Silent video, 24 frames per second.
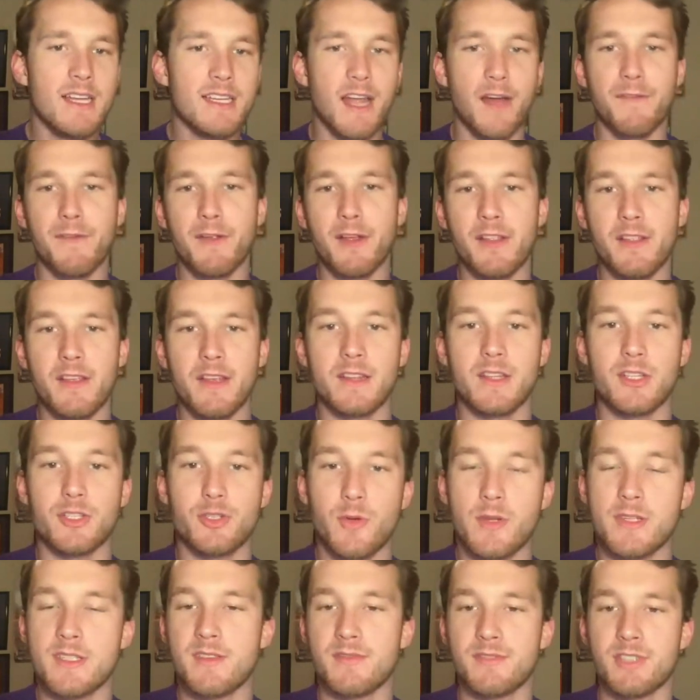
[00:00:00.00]
definitely think the
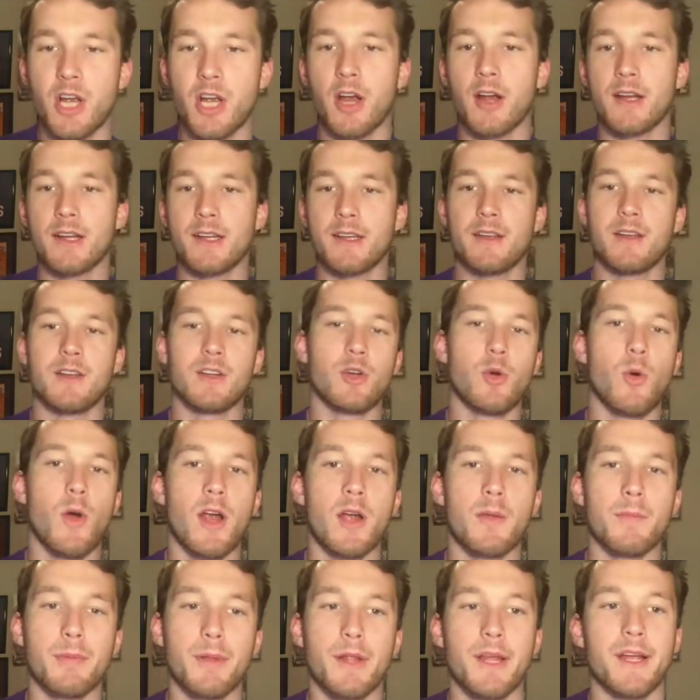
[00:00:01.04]
Twins have targeted and
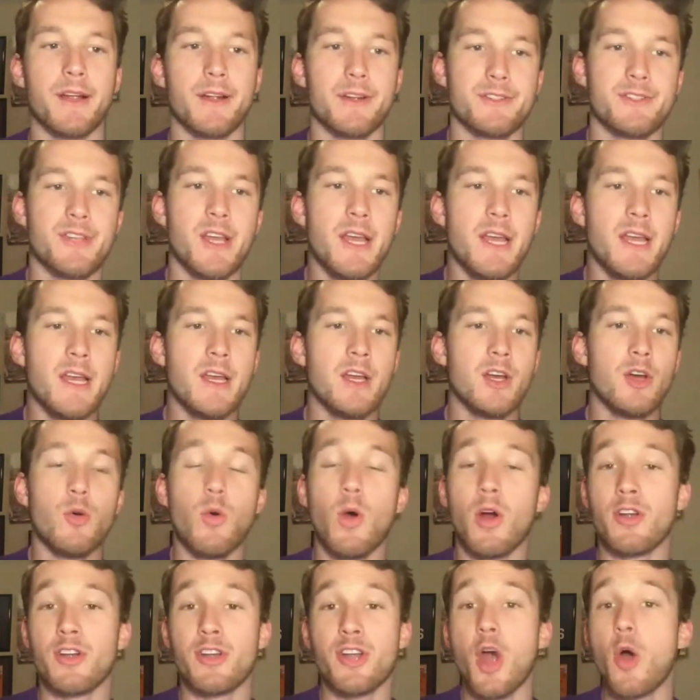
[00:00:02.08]
acquired players
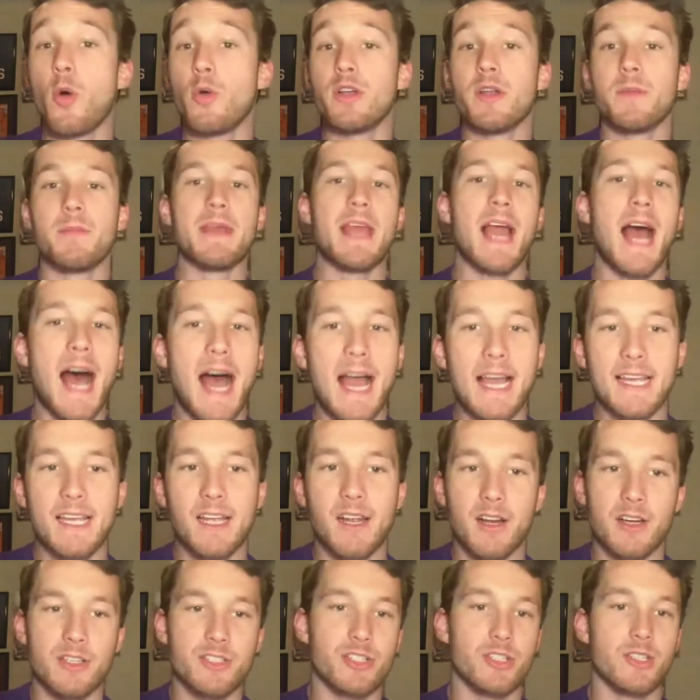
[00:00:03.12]
who are known to be high
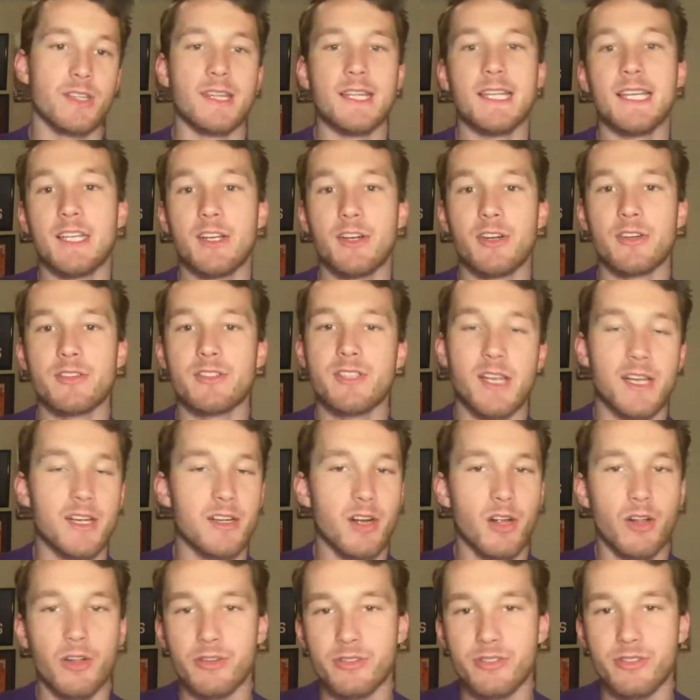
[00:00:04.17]
character leaders, like
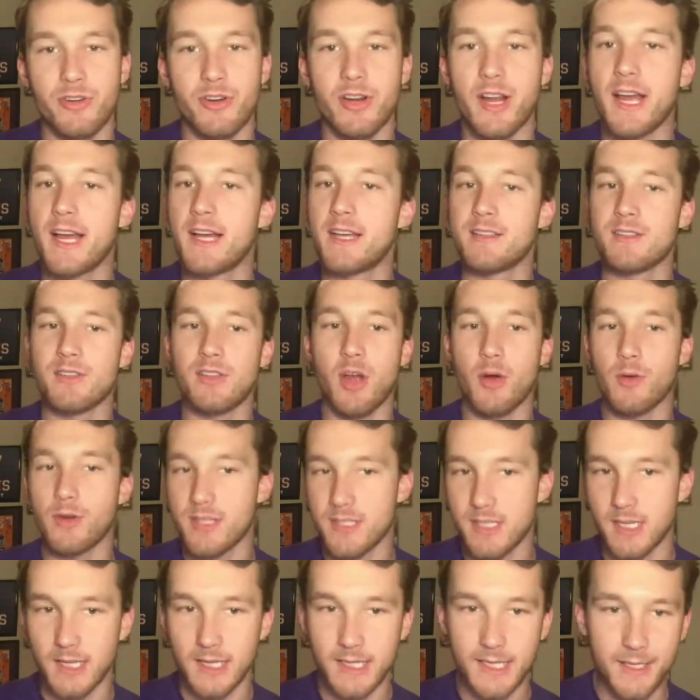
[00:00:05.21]
Carlos Correa is known
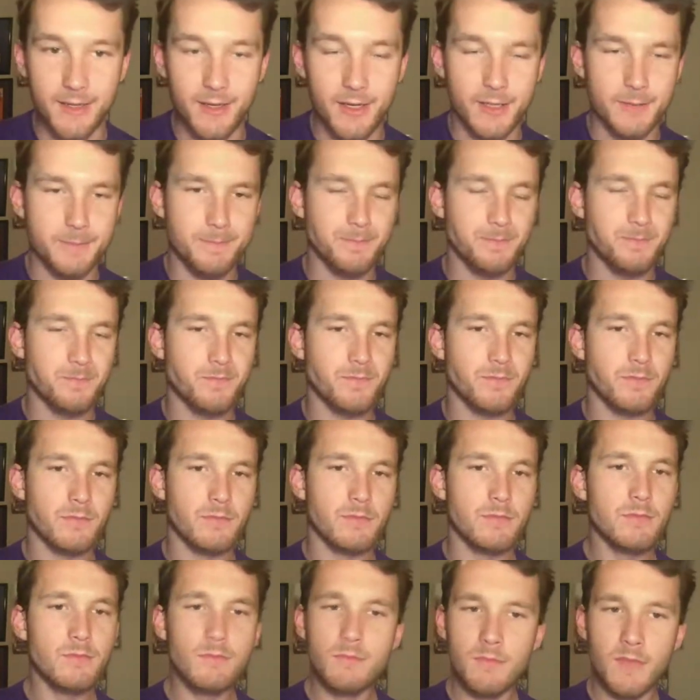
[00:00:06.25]
as a leader.
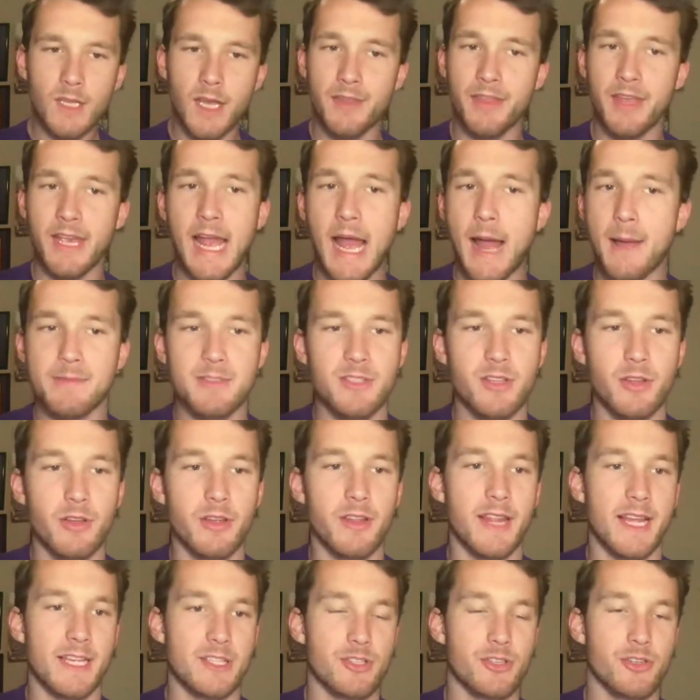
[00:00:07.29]
I think
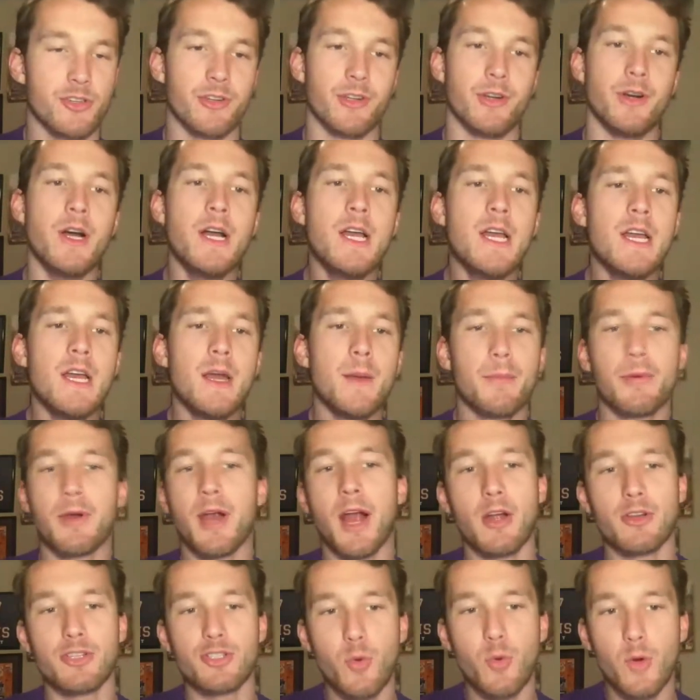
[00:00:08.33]
absolutely that's true.
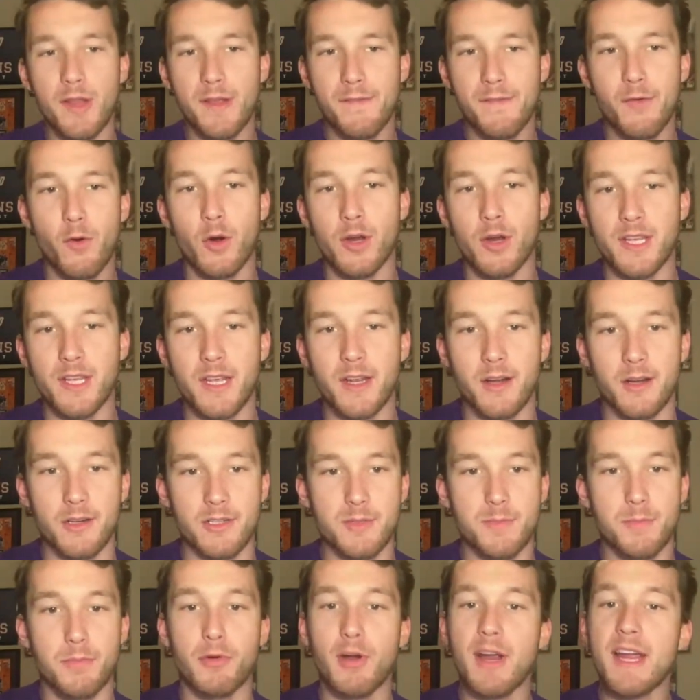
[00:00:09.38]
Proud 24
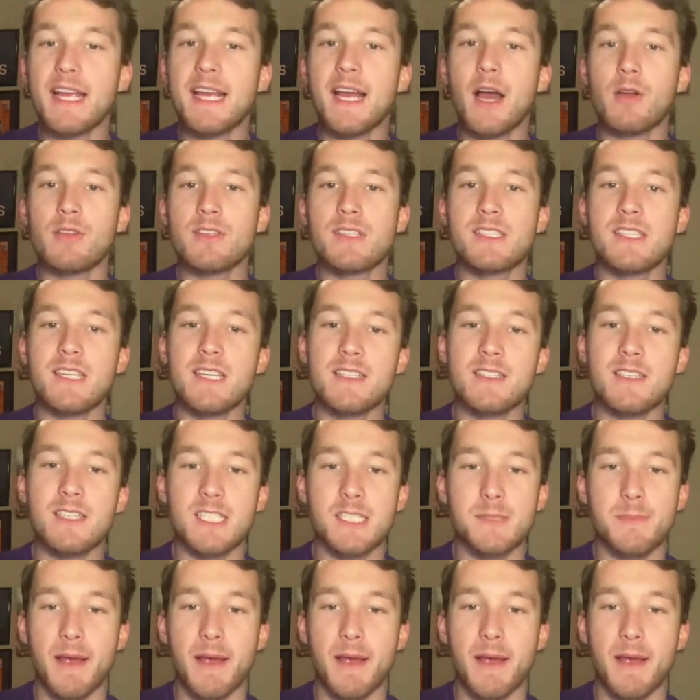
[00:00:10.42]
years. Breakout season